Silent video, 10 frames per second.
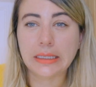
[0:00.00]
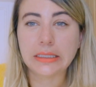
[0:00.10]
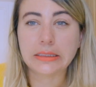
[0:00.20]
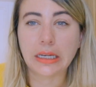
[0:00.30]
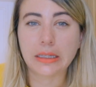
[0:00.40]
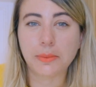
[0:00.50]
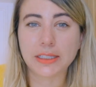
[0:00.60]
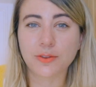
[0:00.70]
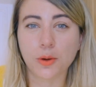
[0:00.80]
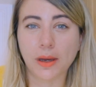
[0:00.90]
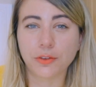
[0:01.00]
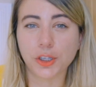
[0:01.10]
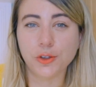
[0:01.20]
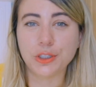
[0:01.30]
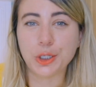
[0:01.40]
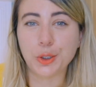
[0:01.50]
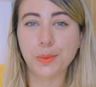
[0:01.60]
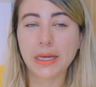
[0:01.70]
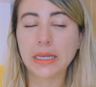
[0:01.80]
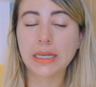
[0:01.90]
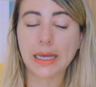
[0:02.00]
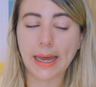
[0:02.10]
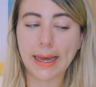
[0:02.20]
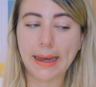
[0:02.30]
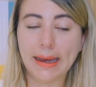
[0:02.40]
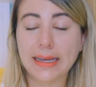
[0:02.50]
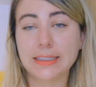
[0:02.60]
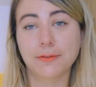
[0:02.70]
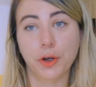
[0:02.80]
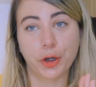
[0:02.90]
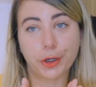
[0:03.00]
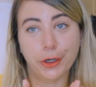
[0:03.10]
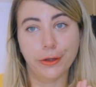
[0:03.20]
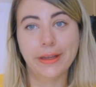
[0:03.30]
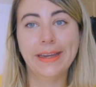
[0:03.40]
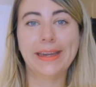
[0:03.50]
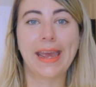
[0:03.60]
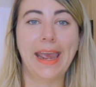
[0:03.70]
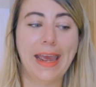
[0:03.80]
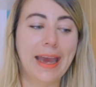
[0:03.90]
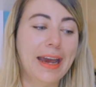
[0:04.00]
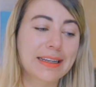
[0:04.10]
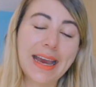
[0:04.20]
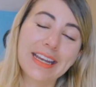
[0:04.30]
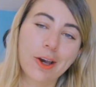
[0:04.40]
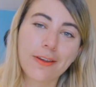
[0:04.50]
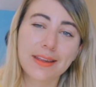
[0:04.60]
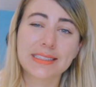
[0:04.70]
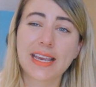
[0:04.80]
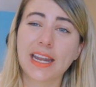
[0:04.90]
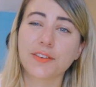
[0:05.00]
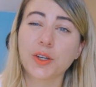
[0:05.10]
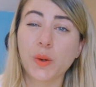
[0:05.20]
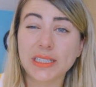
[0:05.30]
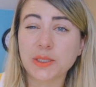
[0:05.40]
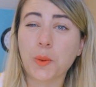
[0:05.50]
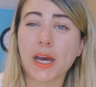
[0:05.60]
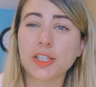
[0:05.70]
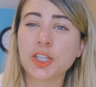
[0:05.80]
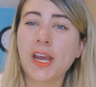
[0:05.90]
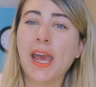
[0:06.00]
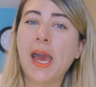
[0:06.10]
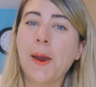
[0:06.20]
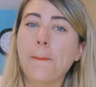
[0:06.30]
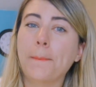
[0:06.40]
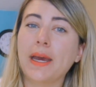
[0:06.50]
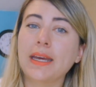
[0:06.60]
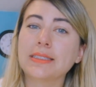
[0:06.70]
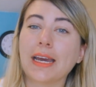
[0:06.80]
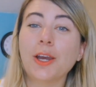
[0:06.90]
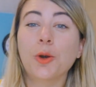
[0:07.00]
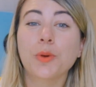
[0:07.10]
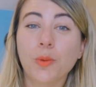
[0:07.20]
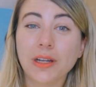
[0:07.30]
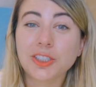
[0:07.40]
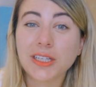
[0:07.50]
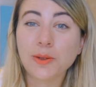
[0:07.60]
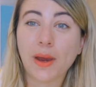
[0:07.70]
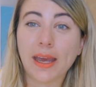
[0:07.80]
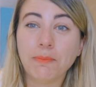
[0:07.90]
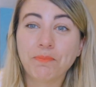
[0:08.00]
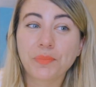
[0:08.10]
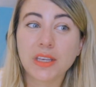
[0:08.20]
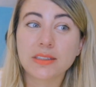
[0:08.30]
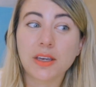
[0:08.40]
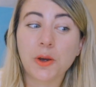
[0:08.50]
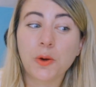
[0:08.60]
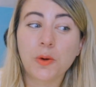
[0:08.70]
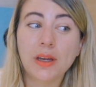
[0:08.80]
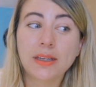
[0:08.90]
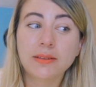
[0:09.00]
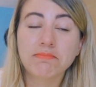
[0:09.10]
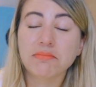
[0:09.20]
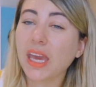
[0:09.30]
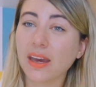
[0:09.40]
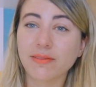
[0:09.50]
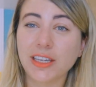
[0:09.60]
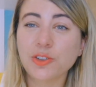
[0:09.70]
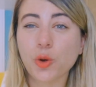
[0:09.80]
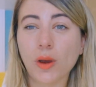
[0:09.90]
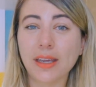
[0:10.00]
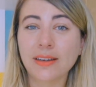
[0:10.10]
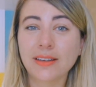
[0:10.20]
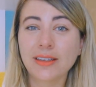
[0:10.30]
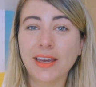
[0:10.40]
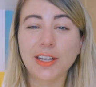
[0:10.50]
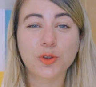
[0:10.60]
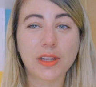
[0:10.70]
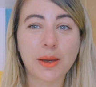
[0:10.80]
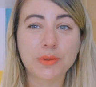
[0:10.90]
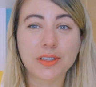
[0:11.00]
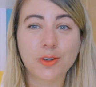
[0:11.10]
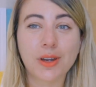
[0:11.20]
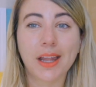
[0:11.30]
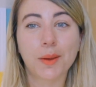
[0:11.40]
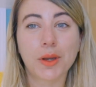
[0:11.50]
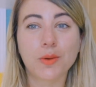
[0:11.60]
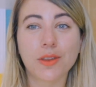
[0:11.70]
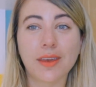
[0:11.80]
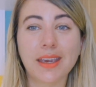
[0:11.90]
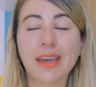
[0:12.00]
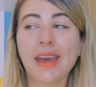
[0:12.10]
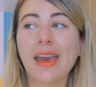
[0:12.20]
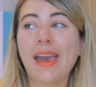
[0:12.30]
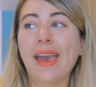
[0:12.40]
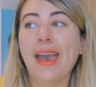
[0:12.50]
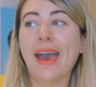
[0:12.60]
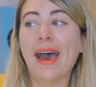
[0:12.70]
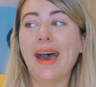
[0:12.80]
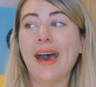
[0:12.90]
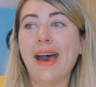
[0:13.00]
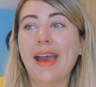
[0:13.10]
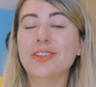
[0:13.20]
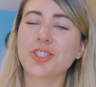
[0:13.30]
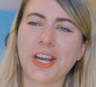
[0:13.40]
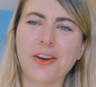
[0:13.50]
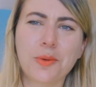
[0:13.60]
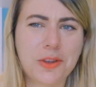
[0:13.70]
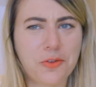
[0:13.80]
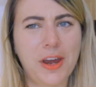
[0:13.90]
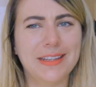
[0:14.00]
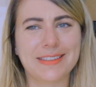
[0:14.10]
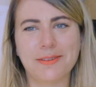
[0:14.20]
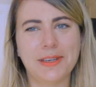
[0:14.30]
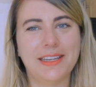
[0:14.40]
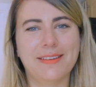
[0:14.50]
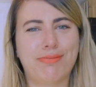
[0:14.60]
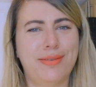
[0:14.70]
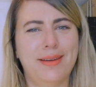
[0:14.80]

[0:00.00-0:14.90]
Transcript: it's not the best format for YouTube. It's vertical, and I know that it's kind of annoying to watch, but I hope you'll watch it anyway. So yeah, enjoy the episode. Let me know what you think. And share it with your friends. I mean,